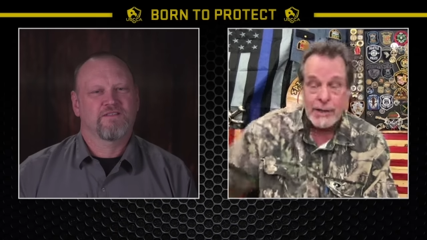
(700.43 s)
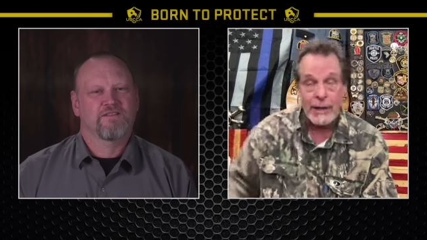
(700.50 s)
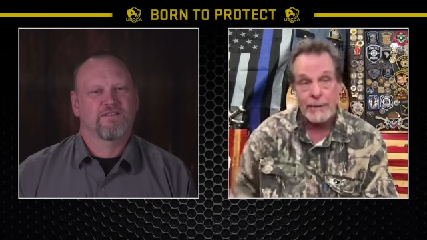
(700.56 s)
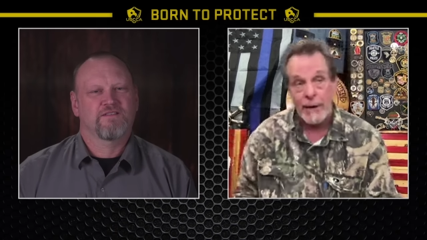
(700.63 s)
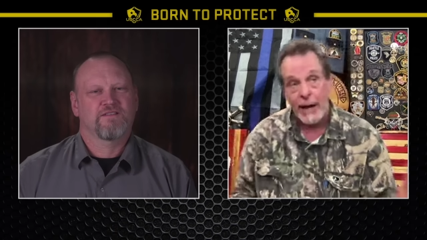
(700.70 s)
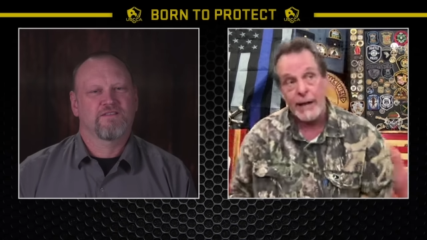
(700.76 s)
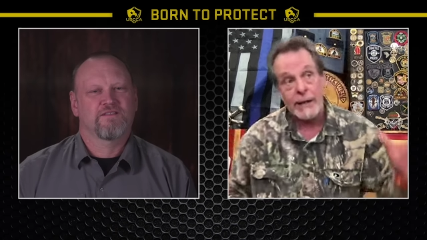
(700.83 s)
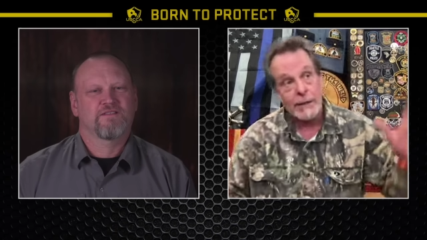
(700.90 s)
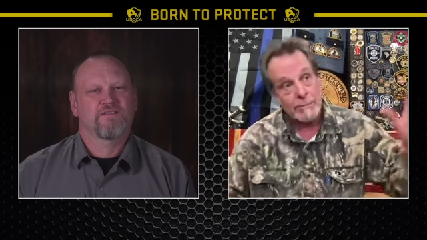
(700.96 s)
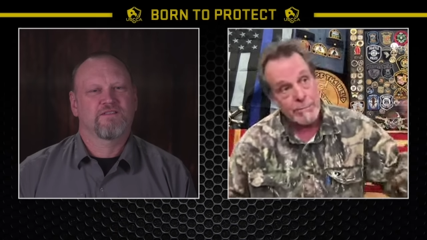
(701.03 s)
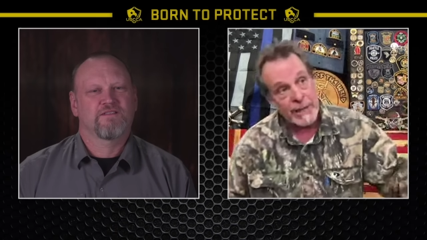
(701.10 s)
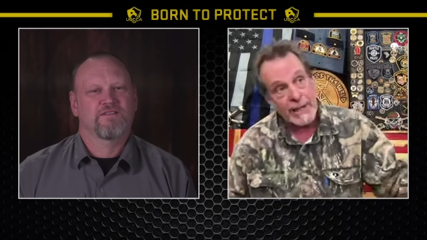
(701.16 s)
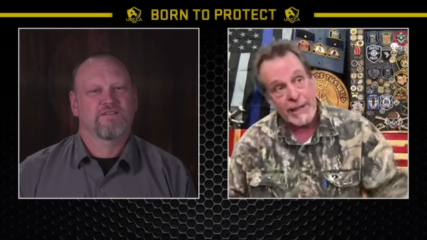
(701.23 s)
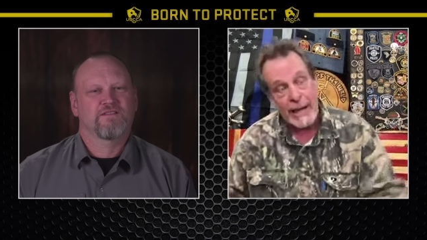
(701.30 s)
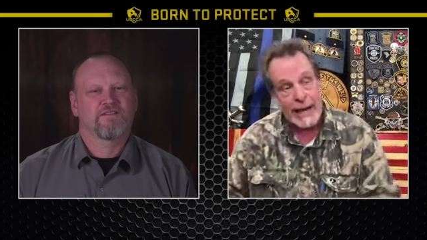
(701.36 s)
Speaker 1: I, I hunt
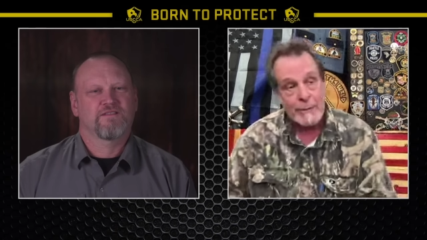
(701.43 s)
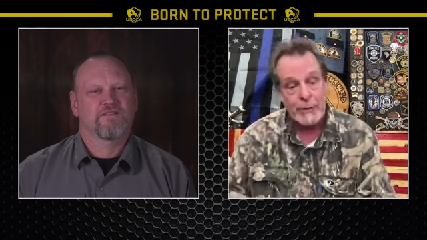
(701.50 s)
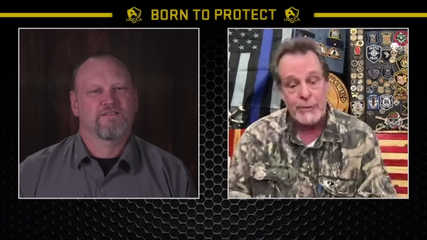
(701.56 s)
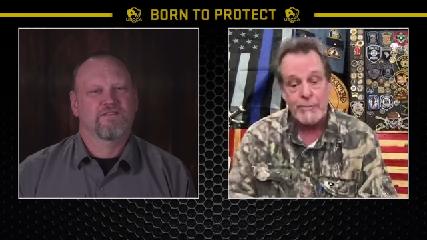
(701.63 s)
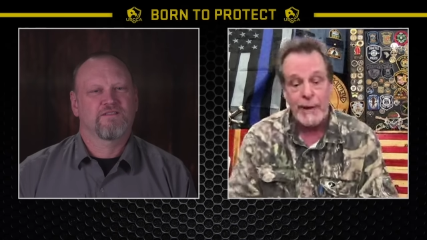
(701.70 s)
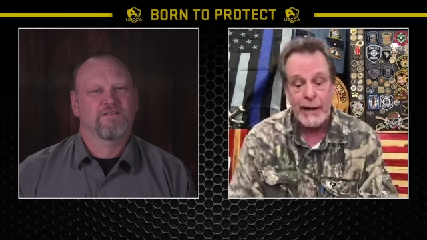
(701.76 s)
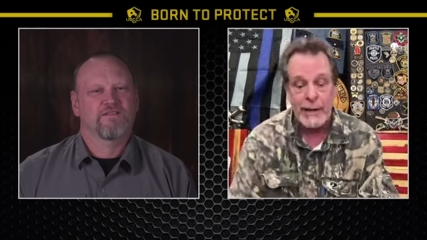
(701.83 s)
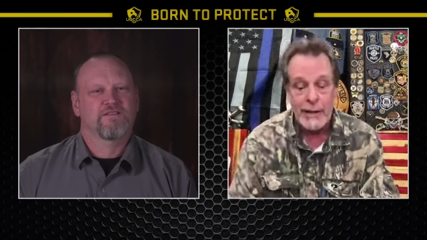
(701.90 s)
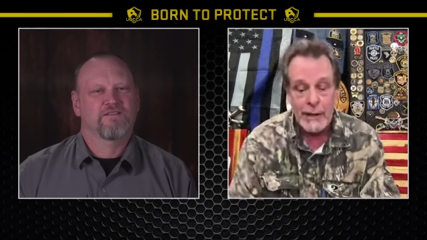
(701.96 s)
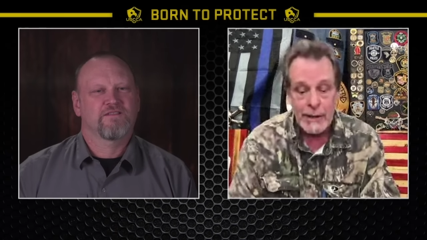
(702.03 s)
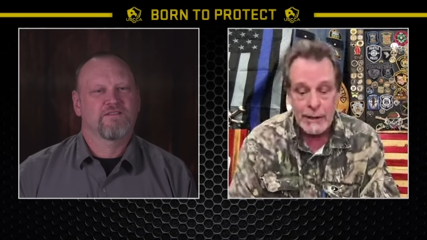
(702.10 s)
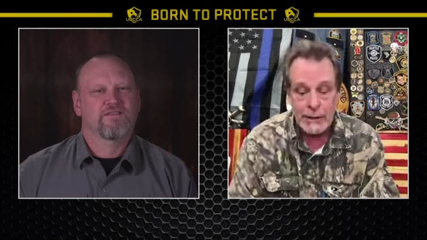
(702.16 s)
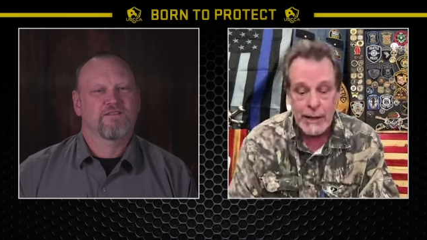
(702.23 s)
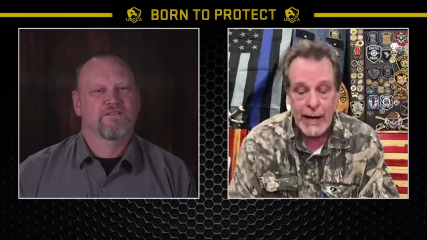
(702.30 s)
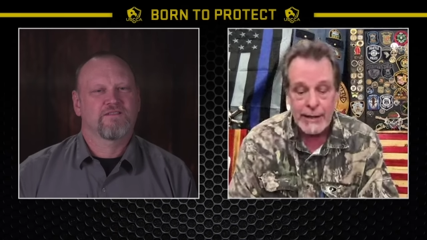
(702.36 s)
big game with my
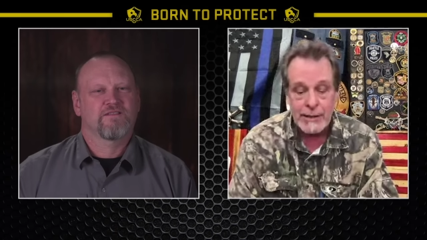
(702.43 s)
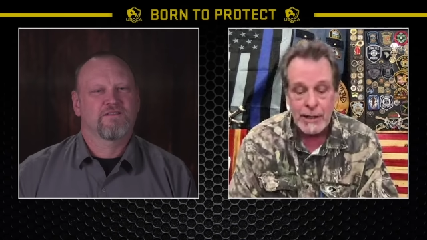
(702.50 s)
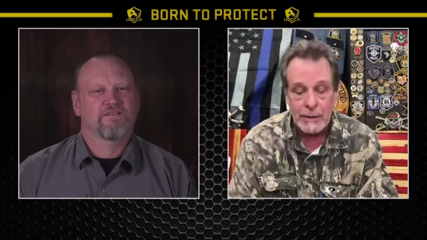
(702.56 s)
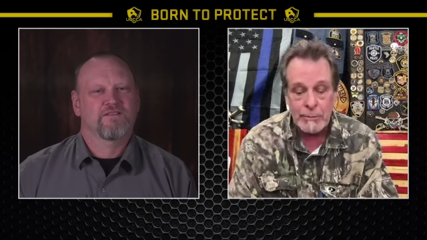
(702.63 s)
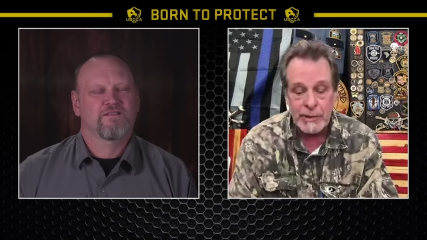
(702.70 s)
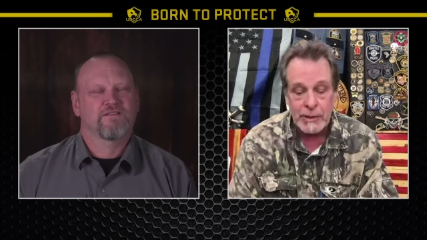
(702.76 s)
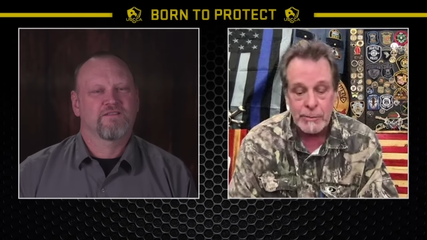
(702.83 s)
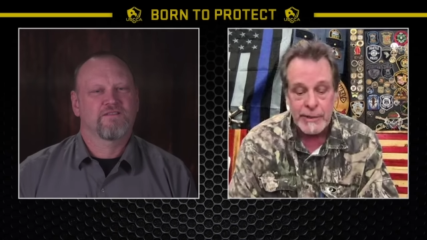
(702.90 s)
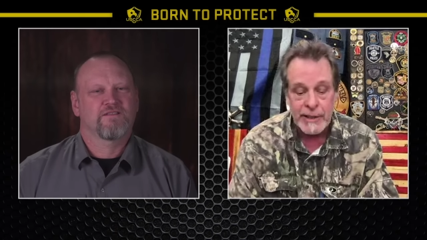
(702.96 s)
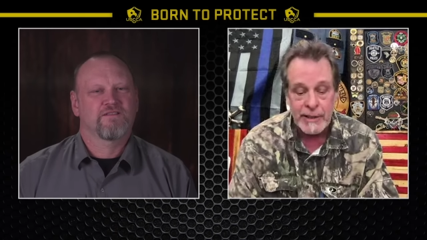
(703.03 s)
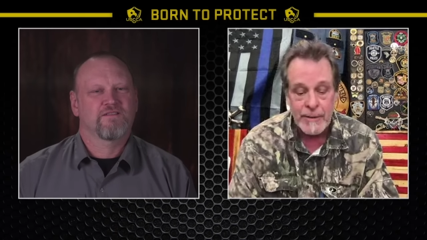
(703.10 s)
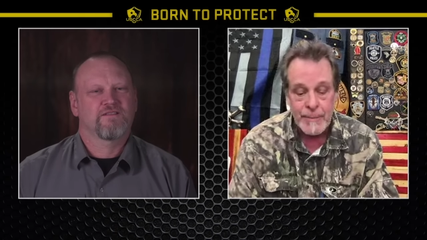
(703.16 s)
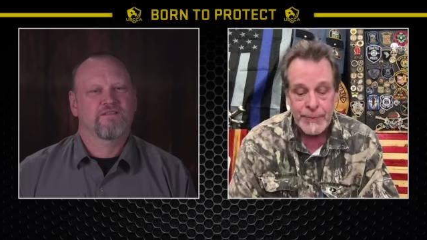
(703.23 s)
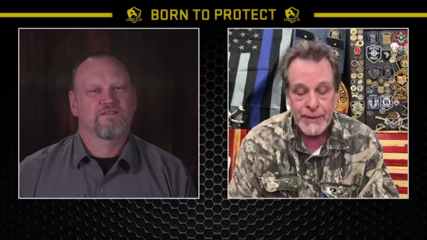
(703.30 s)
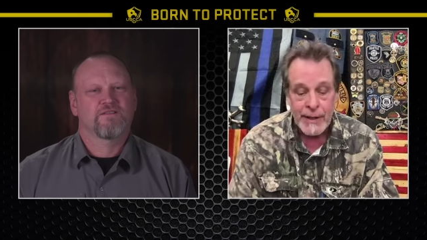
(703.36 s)
Glock 10
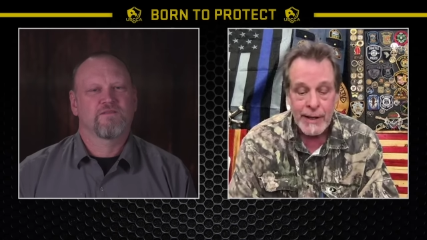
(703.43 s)
millimeter.